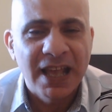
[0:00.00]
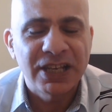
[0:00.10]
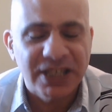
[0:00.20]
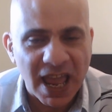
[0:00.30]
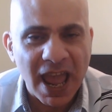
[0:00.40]

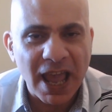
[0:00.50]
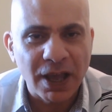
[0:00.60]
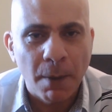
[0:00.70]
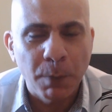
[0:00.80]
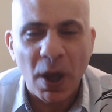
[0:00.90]
Zack
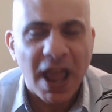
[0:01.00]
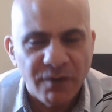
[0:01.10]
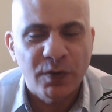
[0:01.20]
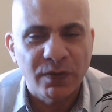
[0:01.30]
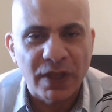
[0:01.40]
put
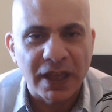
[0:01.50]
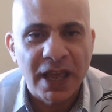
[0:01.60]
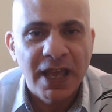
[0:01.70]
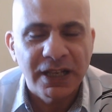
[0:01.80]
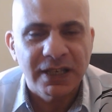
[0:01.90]
everything
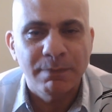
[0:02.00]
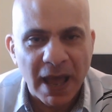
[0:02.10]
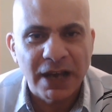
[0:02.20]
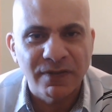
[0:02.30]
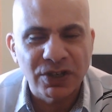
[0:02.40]
into Man